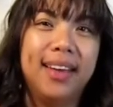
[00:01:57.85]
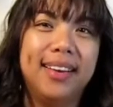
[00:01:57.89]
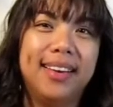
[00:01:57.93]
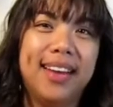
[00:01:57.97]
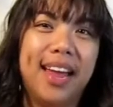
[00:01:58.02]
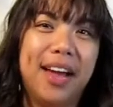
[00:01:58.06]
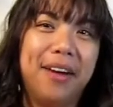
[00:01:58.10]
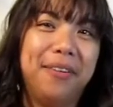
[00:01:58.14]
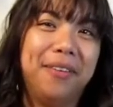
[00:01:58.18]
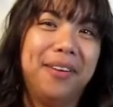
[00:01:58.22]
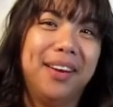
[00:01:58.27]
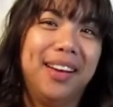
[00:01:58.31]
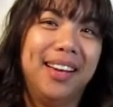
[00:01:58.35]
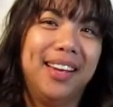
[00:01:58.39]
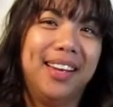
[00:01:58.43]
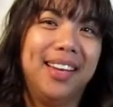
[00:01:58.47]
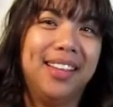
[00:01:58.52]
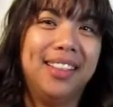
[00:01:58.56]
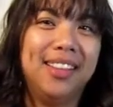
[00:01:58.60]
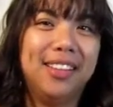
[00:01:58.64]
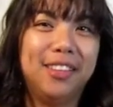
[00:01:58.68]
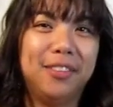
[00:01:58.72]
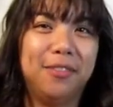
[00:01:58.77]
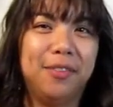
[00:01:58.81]
Now,
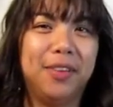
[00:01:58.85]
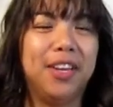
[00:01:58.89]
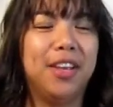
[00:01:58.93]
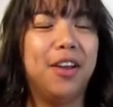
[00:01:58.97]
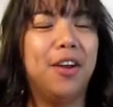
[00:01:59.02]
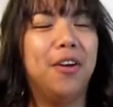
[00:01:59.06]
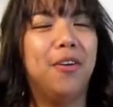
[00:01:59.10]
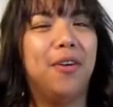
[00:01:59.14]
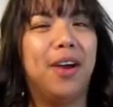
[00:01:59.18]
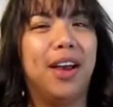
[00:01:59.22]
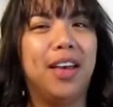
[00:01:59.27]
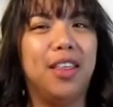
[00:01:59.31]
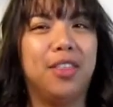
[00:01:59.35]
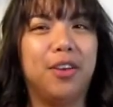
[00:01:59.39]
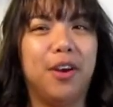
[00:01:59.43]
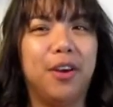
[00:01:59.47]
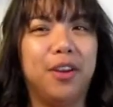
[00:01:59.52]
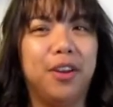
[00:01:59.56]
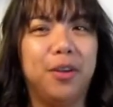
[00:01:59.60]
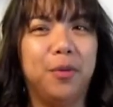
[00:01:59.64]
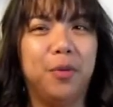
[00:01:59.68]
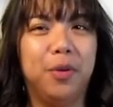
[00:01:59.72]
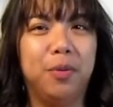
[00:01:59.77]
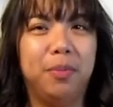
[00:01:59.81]
in this video, I
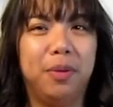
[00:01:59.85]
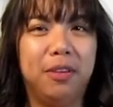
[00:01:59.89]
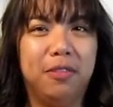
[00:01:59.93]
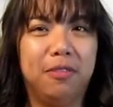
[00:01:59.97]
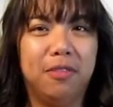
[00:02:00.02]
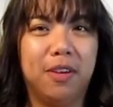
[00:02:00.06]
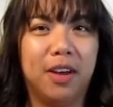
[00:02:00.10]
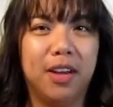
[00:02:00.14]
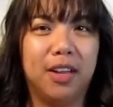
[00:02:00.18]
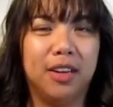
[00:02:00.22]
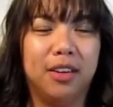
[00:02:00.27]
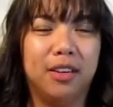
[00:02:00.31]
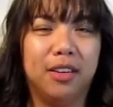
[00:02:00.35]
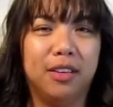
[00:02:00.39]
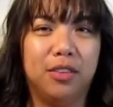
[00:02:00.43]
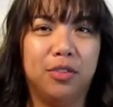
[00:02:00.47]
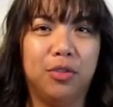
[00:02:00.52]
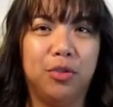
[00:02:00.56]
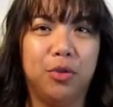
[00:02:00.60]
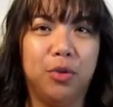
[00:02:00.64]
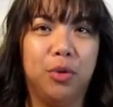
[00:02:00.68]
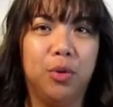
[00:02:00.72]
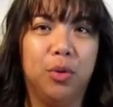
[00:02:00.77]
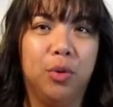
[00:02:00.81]
thought it would be fun
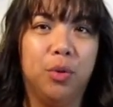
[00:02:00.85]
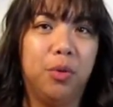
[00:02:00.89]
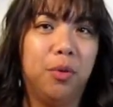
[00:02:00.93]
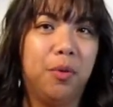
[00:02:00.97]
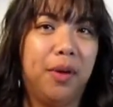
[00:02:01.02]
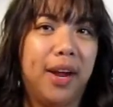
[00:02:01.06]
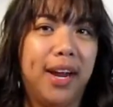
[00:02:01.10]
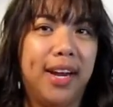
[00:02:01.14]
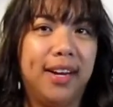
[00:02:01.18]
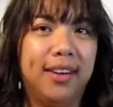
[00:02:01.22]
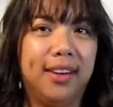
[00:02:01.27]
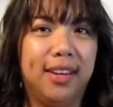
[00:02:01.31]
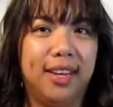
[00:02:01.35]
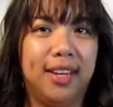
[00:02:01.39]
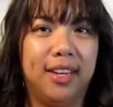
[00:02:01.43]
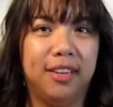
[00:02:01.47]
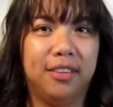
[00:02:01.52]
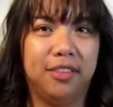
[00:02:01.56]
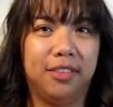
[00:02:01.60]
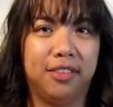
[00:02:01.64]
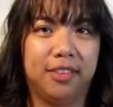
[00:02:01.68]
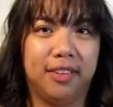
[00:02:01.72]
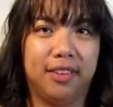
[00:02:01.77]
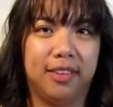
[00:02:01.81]
to rate
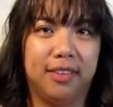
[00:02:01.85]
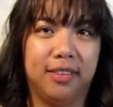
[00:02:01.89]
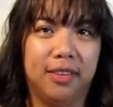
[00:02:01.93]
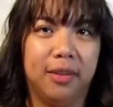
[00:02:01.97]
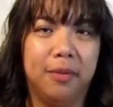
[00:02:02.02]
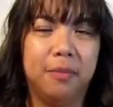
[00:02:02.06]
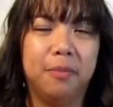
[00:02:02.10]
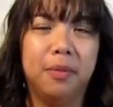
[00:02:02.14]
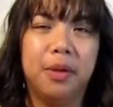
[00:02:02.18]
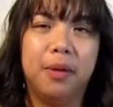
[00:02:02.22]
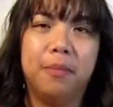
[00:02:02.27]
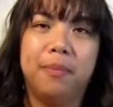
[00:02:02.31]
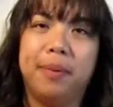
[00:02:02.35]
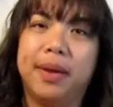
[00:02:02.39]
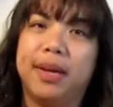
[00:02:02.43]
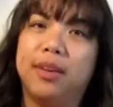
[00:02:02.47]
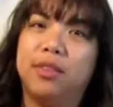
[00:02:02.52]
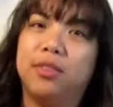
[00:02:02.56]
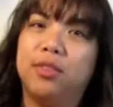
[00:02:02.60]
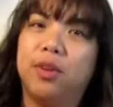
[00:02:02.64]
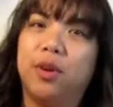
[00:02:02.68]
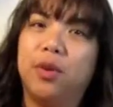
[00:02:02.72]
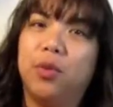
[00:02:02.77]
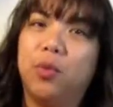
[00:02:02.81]
each system
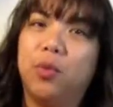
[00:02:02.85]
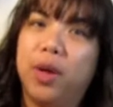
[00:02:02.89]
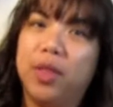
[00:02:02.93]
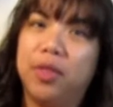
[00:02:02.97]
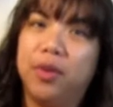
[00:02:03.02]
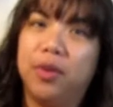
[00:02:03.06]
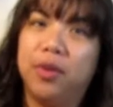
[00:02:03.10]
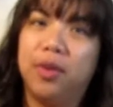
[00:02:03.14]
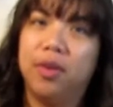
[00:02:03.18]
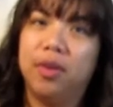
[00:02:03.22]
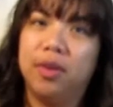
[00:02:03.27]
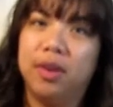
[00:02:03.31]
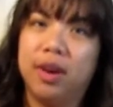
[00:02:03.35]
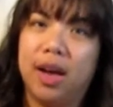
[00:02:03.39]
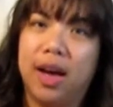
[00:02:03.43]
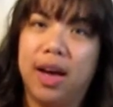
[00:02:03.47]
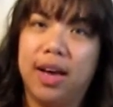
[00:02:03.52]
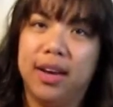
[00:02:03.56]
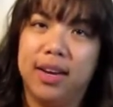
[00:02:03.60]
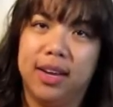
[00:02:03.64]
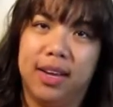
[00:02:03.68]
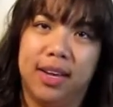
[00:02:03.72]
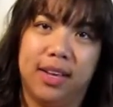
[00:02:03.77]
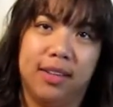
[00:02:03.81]
based whether or
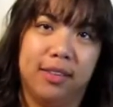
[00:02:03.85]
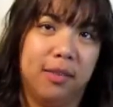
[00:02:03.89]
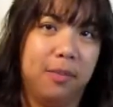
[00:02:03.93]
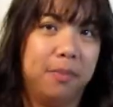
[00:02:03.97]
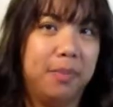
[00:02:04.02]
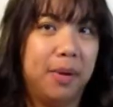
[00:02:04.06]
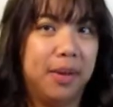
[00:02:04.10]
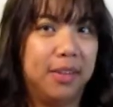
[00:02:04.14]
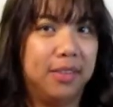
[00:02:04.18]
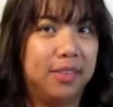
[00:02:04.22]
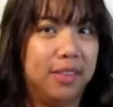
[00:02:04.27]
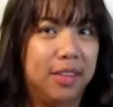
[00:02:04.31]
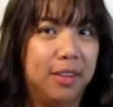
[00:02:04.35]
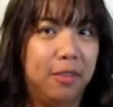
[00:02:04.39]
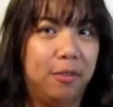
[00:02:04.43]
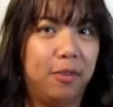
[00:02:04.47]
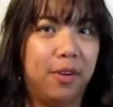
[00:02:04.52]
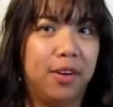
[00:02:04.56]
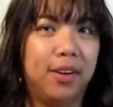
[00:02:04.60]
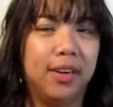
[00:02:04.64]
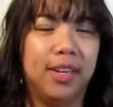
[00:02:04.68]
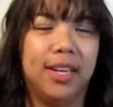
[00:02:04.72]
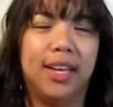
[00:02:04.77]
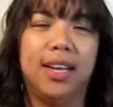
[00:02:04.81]
not it's busty
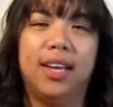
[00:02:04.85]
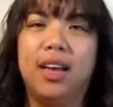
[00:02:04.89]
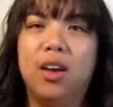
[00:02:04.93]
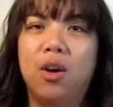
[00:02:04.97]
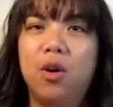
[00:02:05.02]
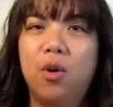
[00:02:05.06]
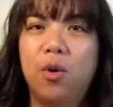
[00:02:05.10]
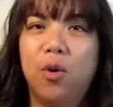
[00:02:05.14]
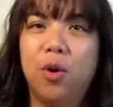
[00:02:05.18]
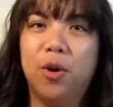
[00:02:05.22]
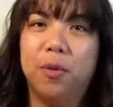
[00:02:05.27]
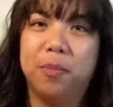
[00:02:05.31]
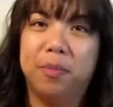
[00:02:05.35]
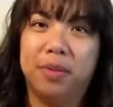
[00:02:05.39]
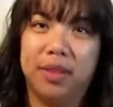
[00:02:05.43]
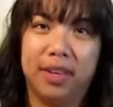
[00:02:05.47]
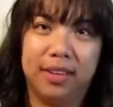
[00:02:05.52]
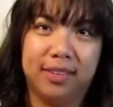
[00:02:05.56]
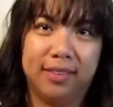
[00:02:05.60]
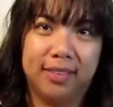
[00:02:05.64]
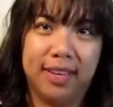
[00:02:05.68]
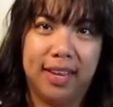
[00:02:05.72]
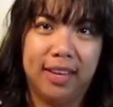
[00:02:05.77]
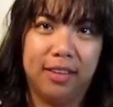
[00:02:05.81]
friendly or
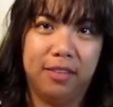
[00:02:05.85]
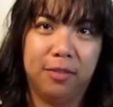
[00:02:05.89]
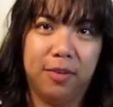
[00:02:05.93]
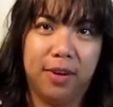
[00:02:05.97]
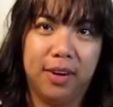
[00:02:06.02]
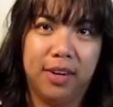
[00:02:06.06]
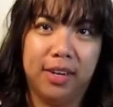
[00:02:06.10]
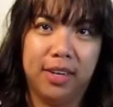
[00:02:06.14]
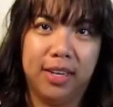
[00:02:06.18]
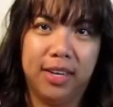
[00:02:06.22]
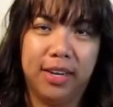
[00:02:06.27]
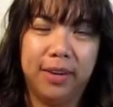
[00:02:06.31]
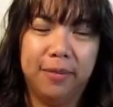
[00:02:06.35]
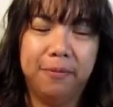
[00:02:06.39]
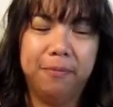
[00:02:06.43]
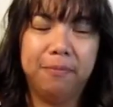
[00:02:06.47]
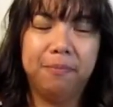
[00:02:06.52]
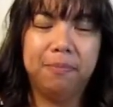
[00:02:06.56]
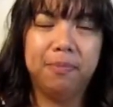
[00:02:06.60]
plus size friendly.